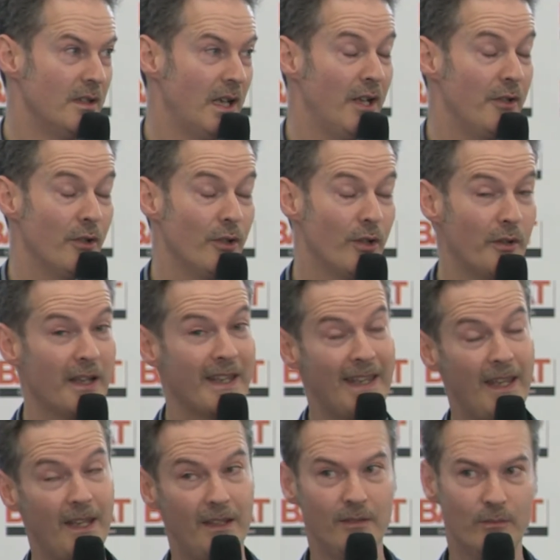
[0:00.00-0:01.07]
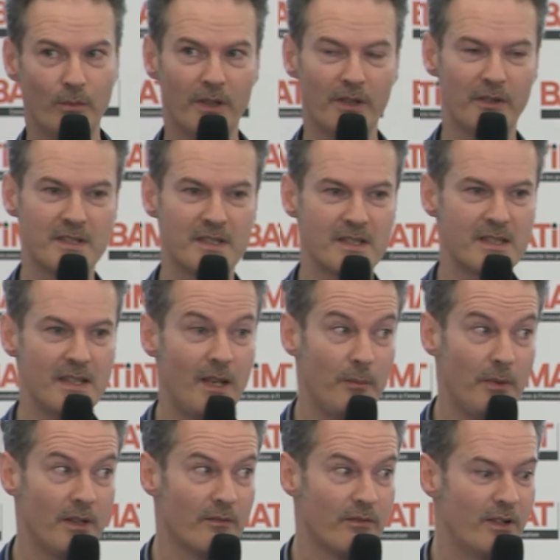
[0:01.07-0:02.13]
I don't know again whether it's the same
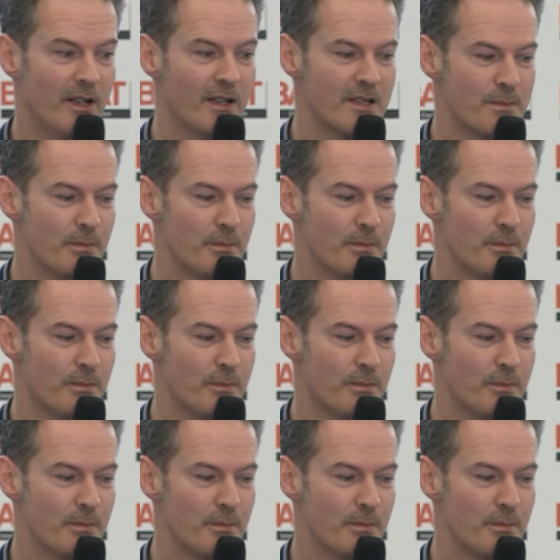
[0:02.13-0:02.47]
in France,